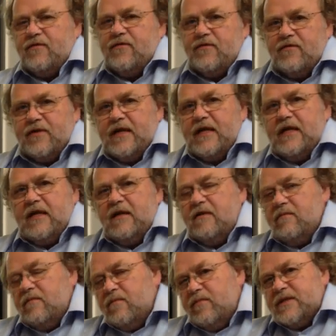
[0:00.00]

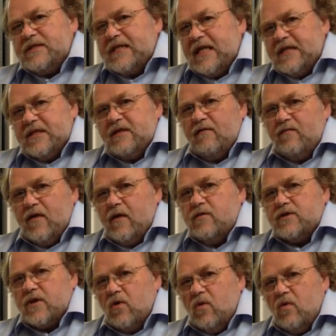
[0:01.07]
3% of the
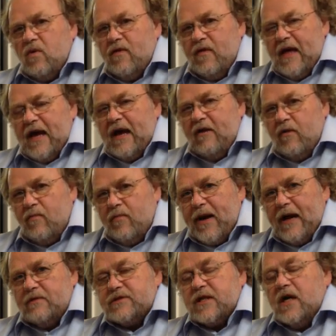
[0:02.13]
vote or
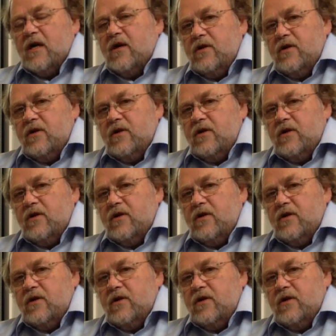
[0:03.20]
thereabouts.